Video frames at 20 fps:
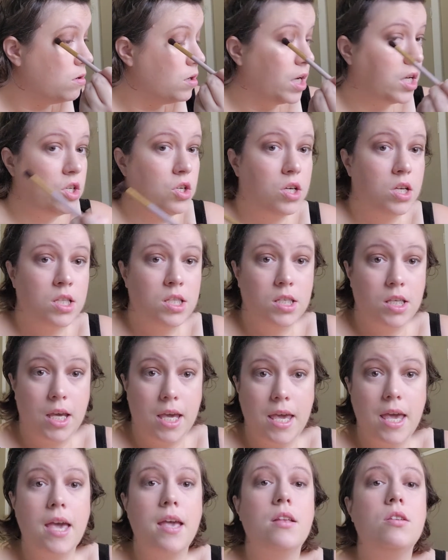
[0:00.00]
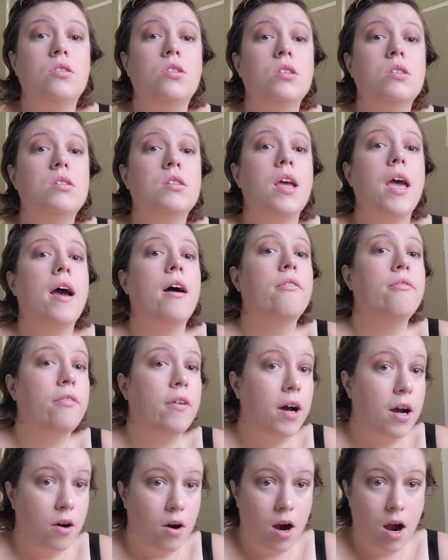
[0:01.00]
And you can see just how
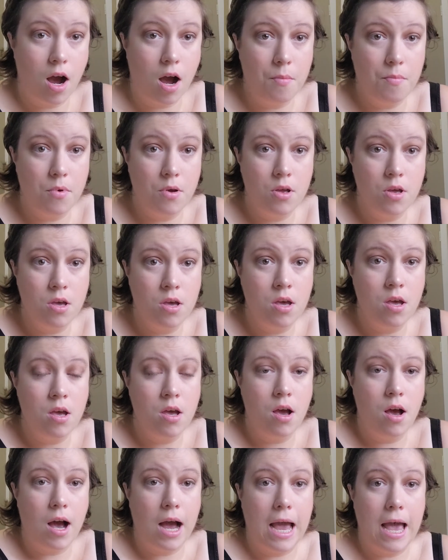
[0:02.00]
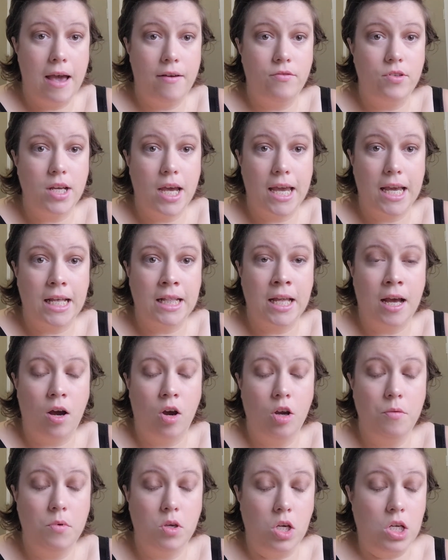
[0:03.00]
far up I have taken that.
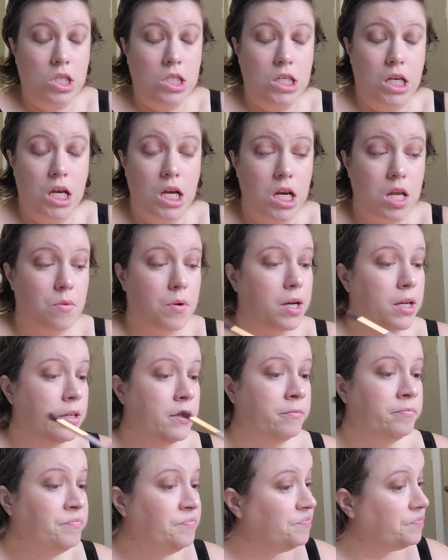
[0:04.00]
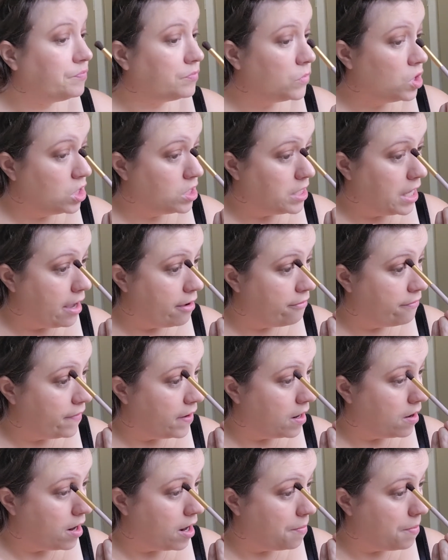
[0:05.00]
I hope you can see anyway. Just how
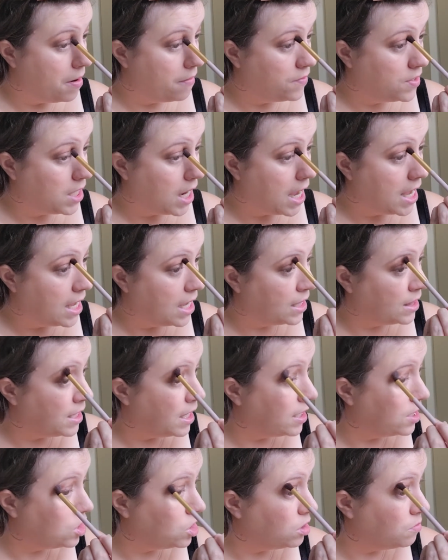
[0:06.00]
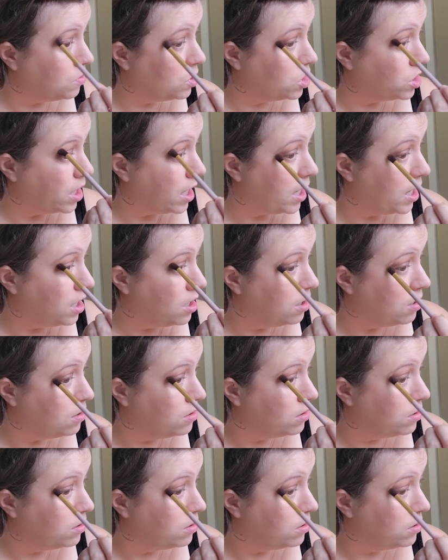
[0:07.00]
far up I've taken that shimmer shade.